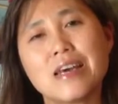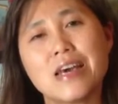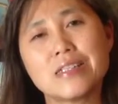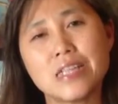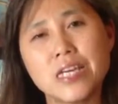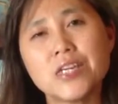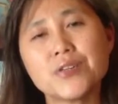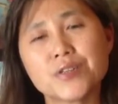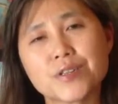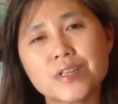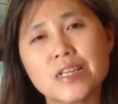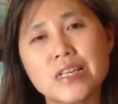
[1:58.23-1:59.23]
And
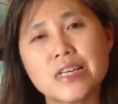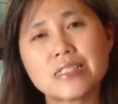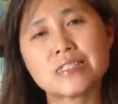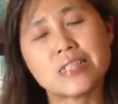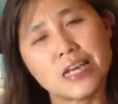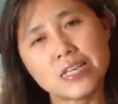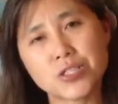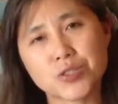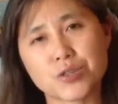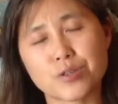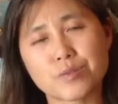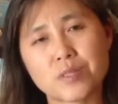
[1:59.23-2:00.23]
here is an
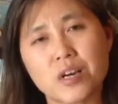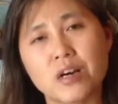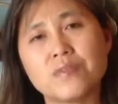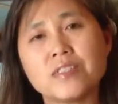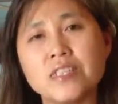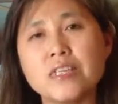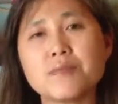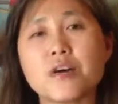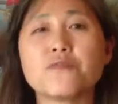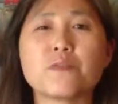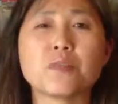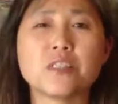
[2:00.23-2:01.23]
excerpt of an
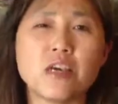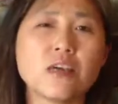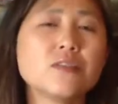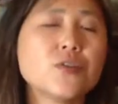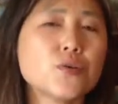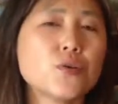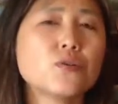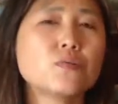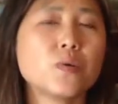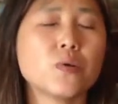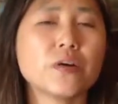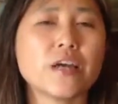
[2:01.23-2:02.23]
email from a
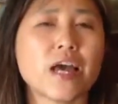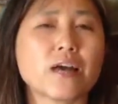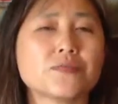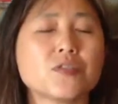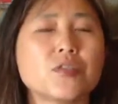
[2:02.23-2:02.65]
10-year-old boy after